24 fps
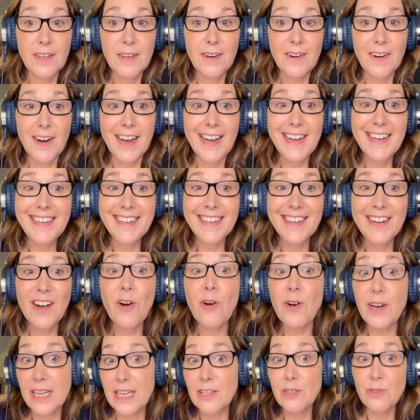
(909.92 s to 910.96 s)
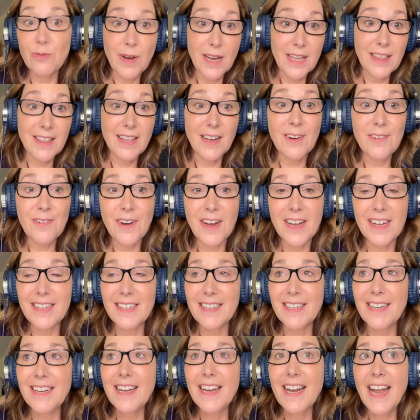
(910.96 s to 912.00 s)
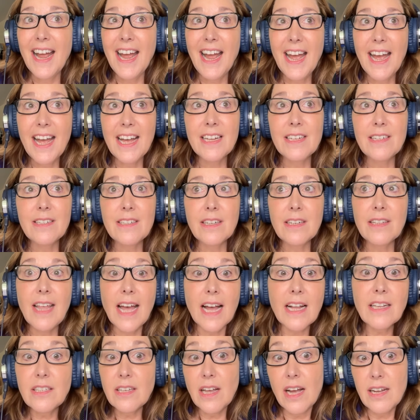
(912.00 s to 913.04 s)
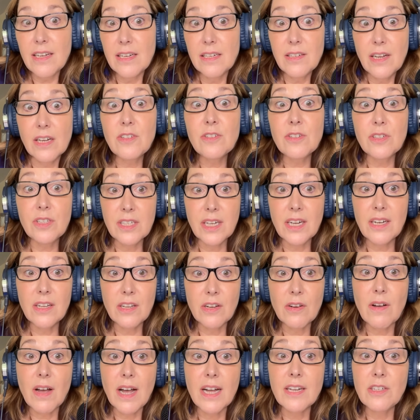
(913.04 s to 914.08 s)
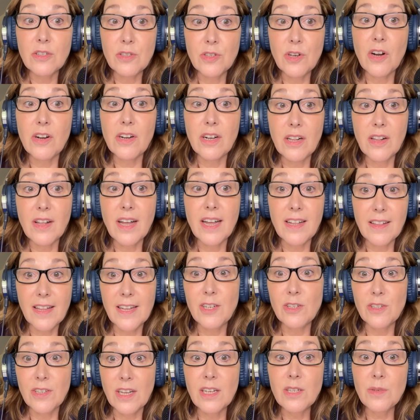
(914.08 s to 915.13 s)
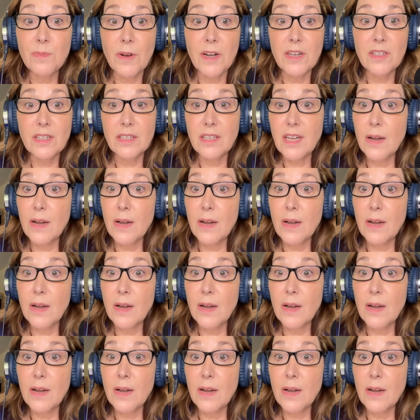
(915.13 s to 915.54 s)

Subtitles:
Right. Or he's right there. Right. And that's understanding your ideal target client like your science project.